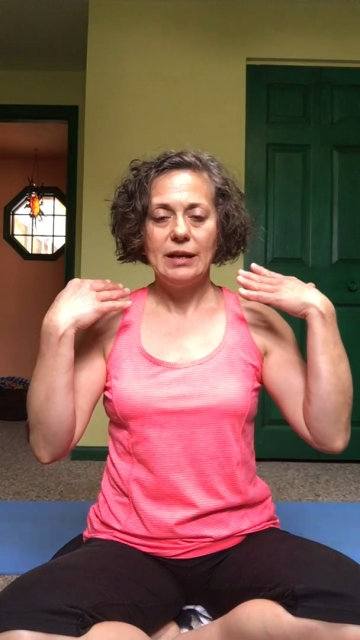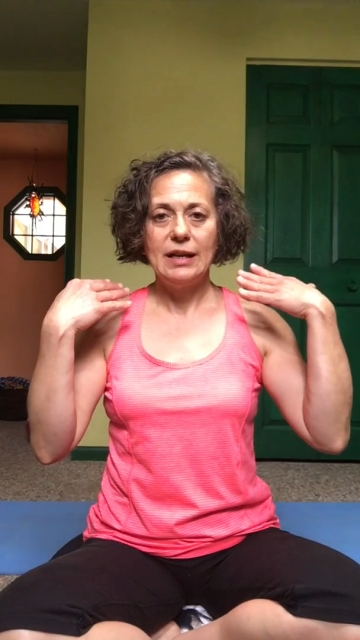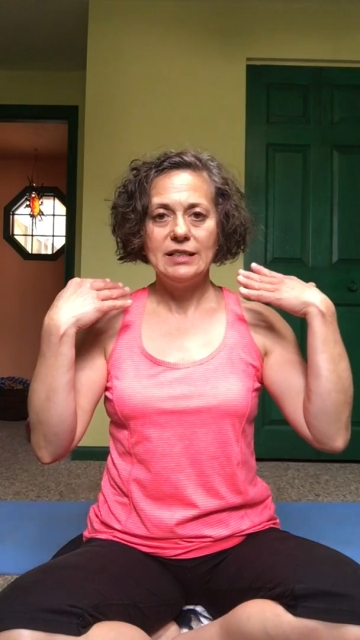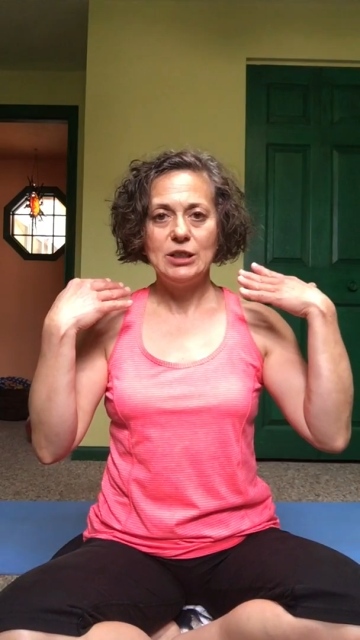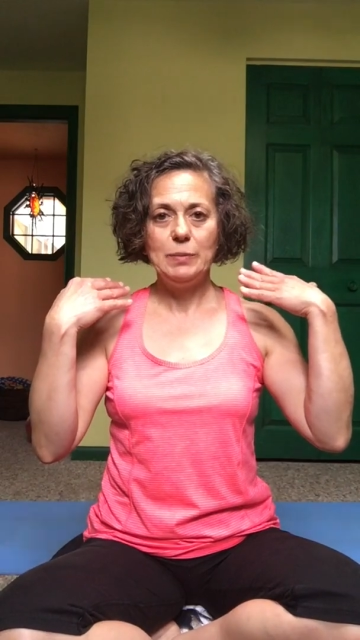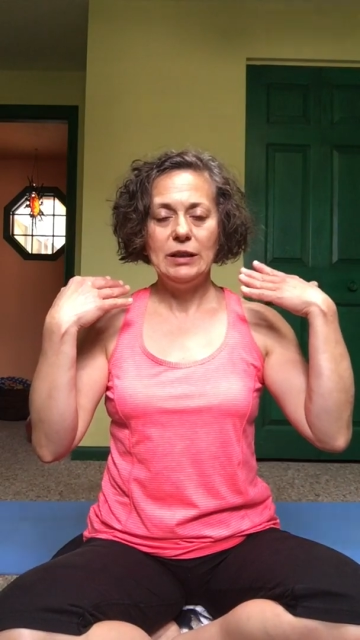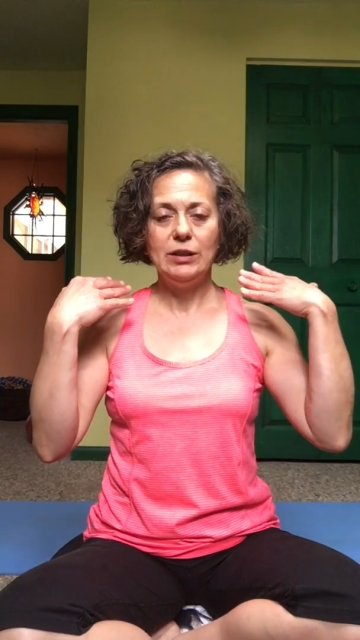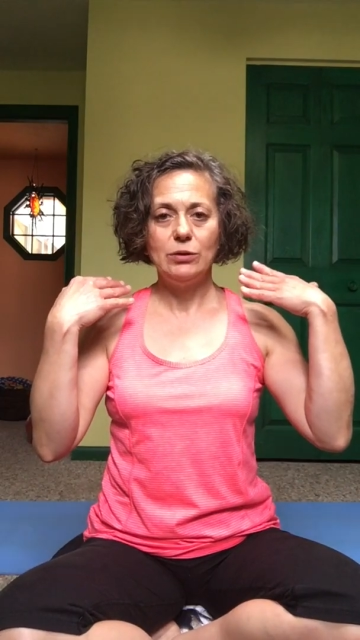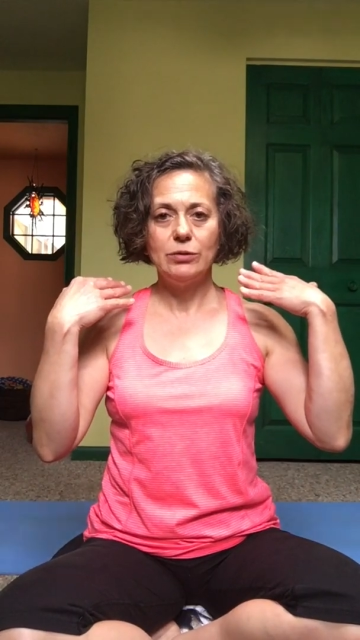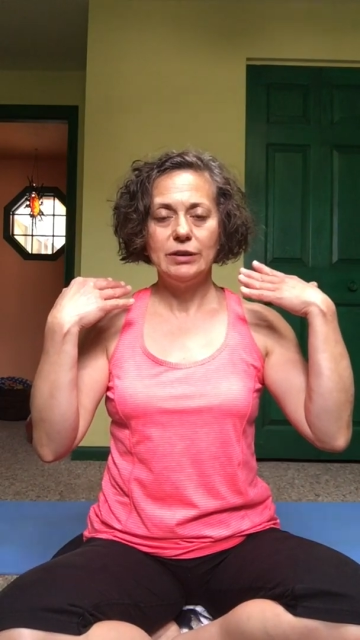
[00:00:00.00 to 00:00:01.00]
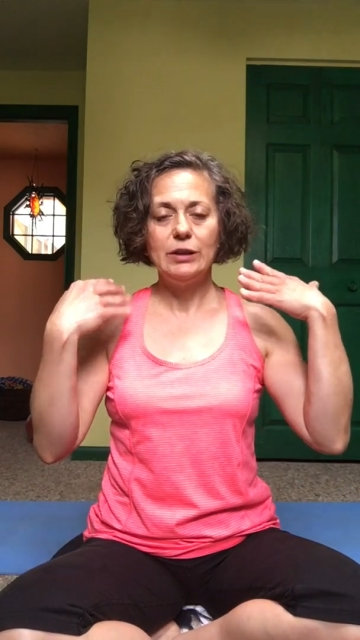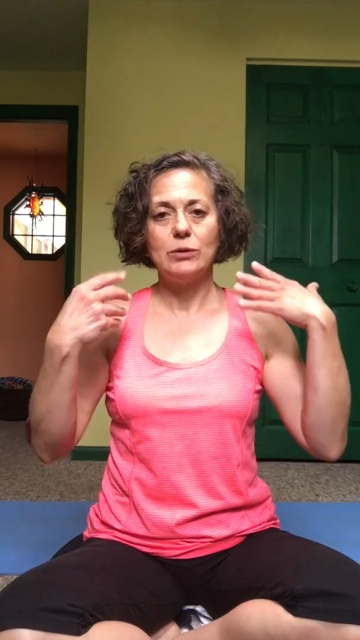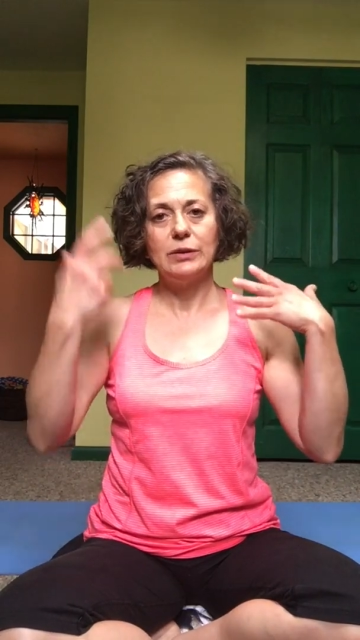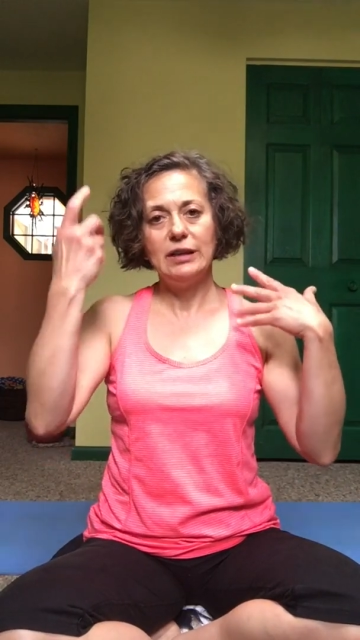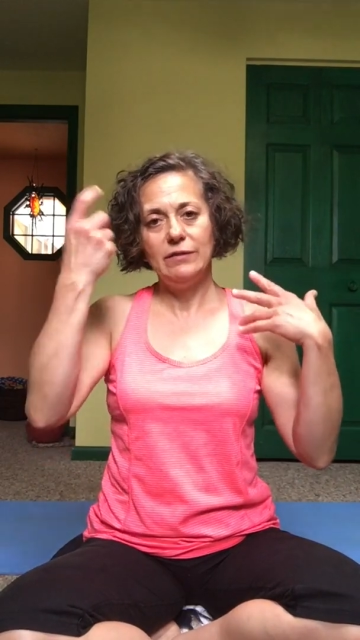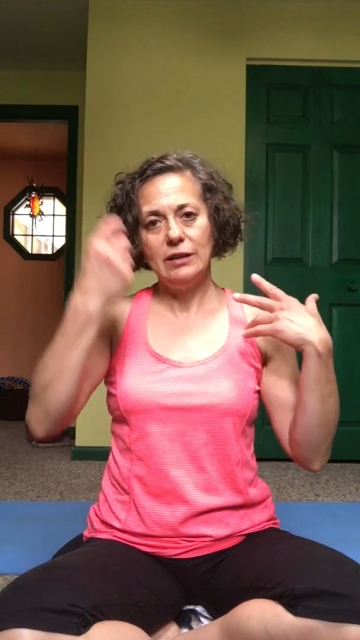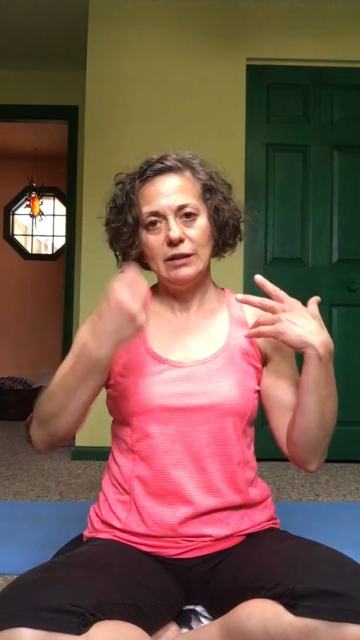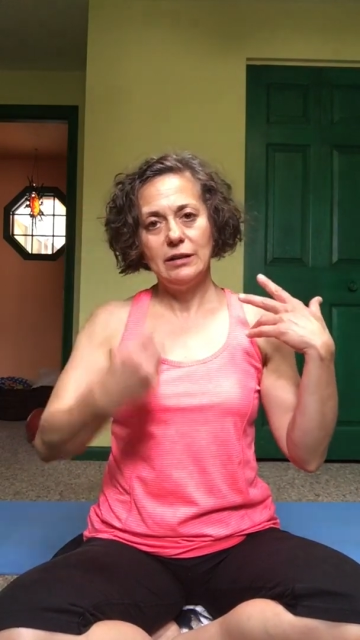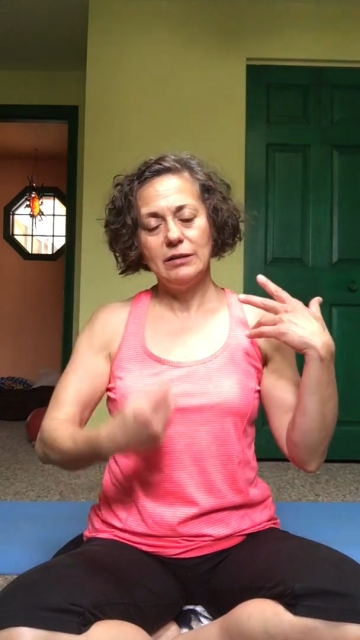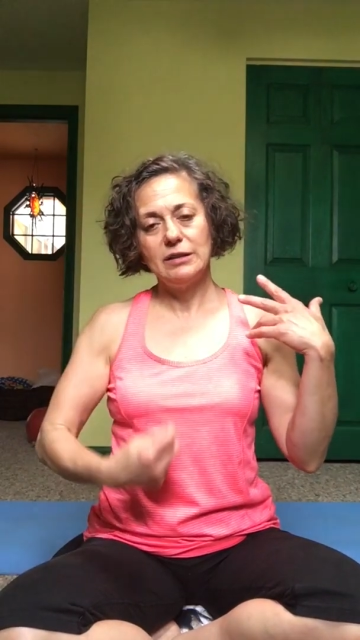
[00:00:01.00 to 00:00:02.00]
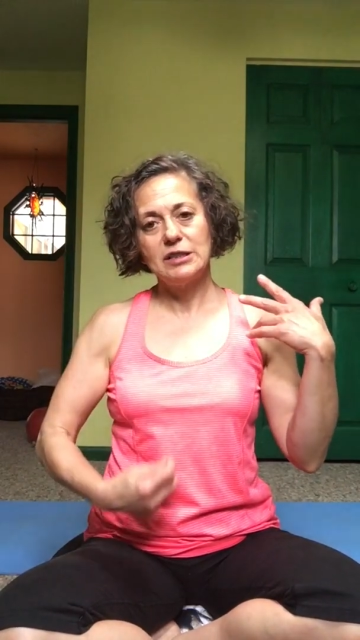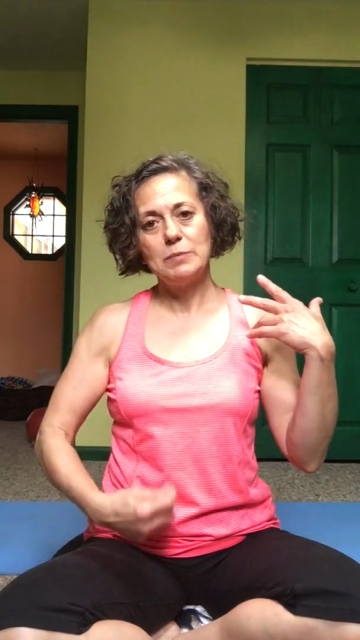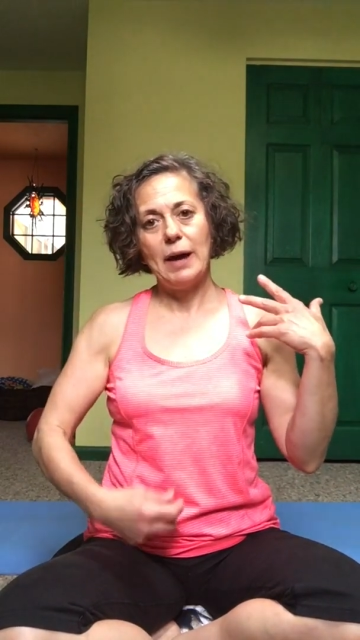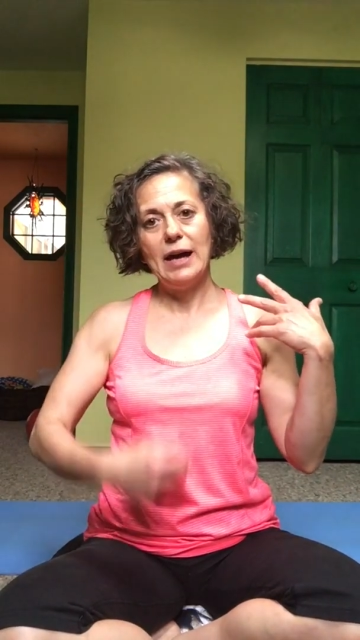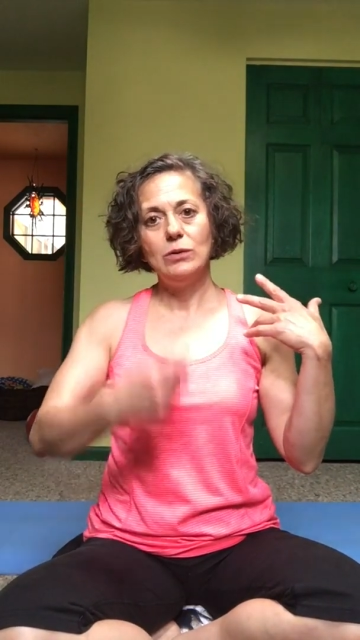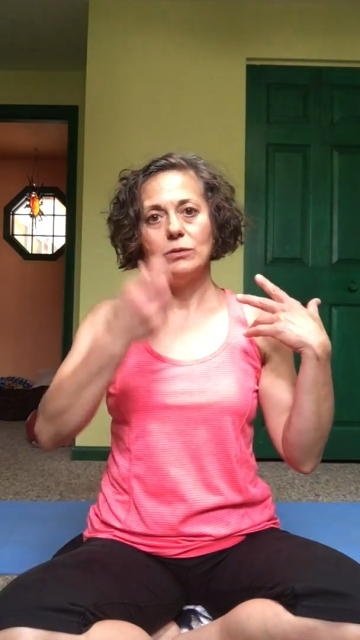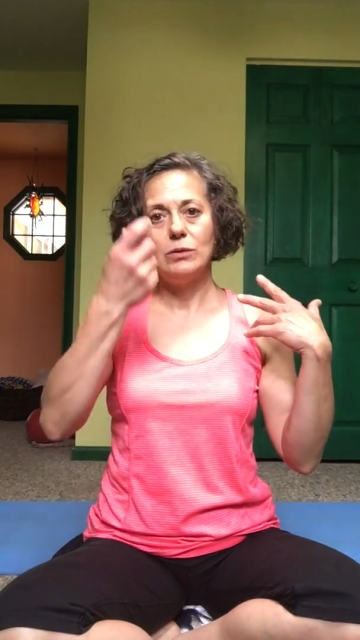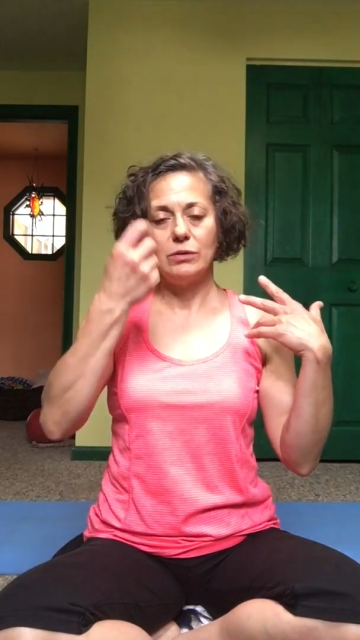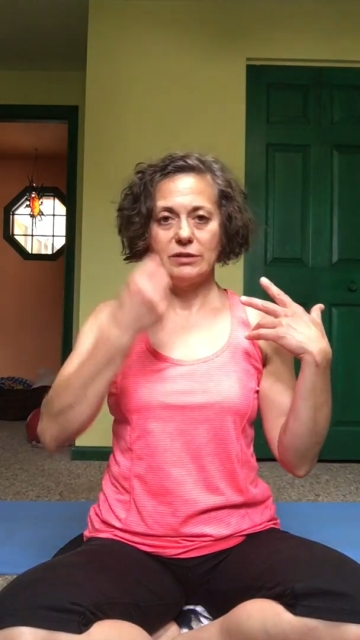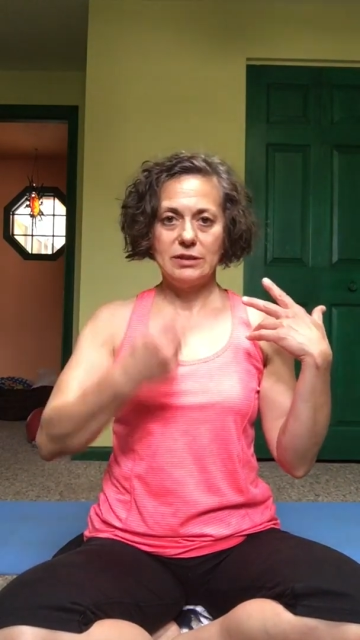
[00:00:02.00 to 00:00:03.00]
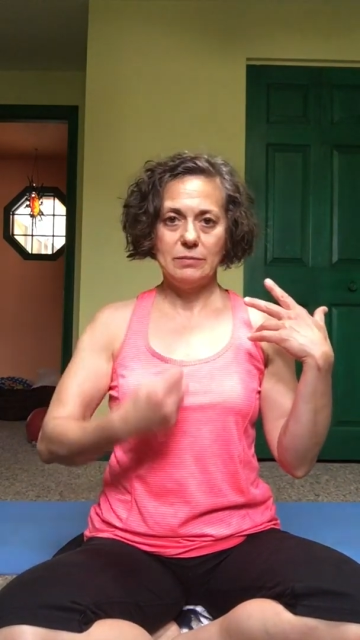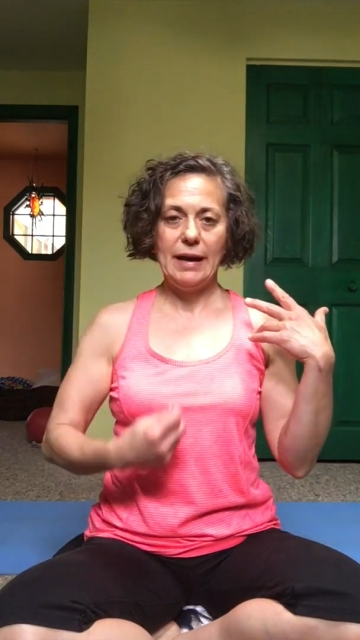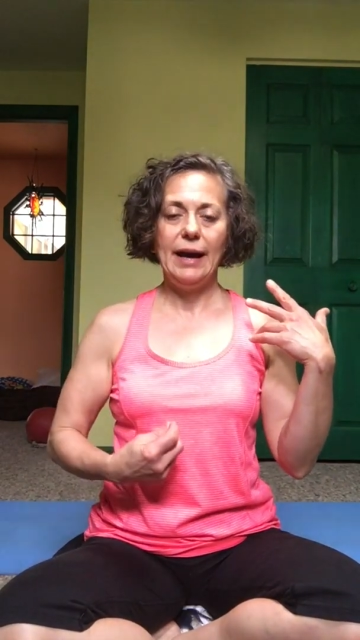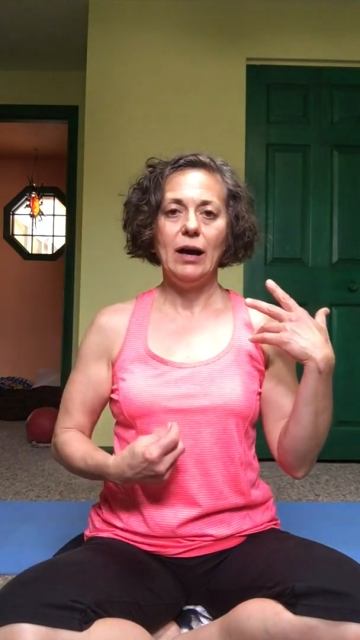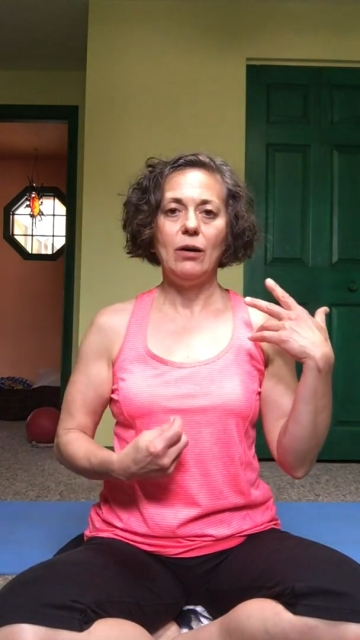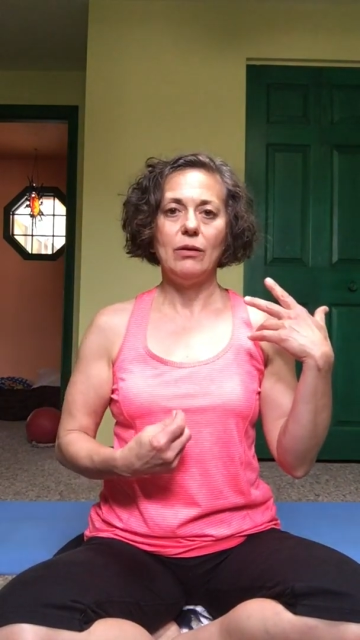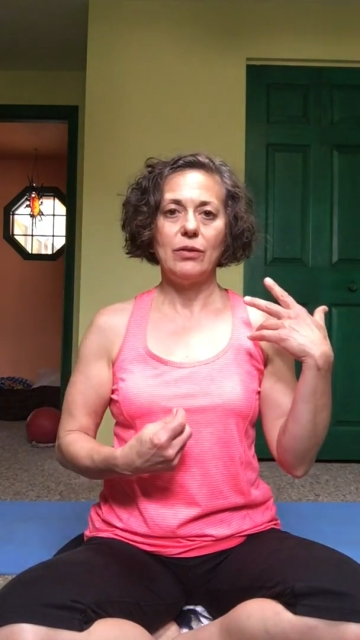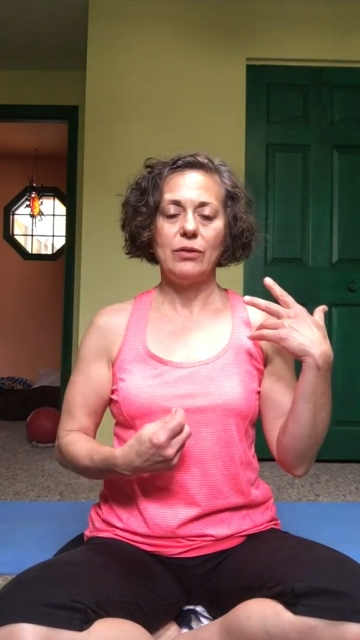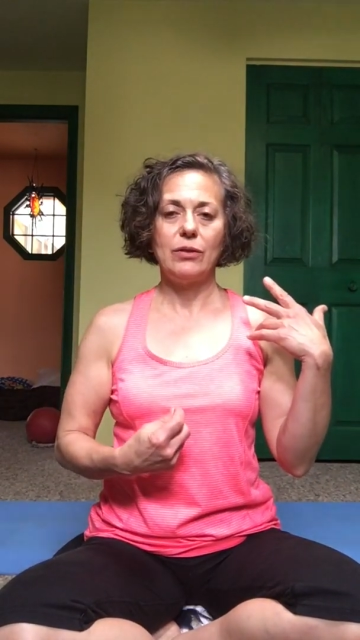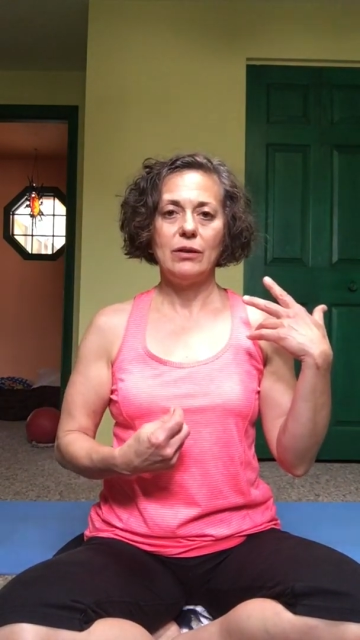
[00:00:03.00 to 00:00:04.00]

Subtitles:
gets to be a little critical, and giving the spinal cord some health,